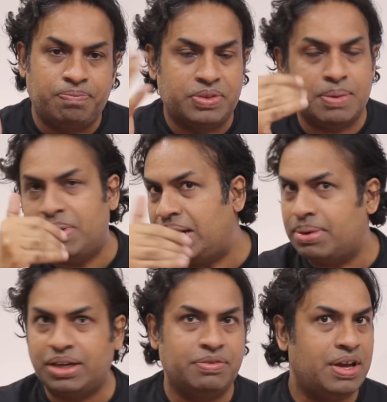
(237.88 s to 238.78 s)
the
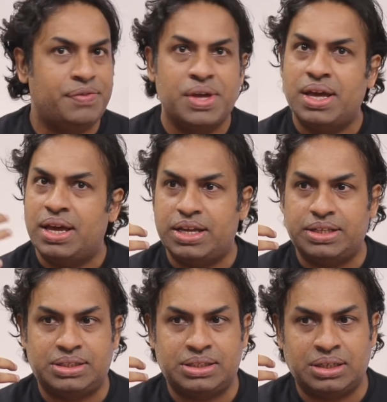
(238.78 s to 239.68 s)
millimeter wave
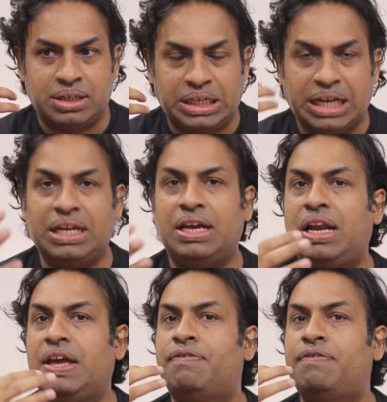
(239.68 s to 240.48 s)
is technically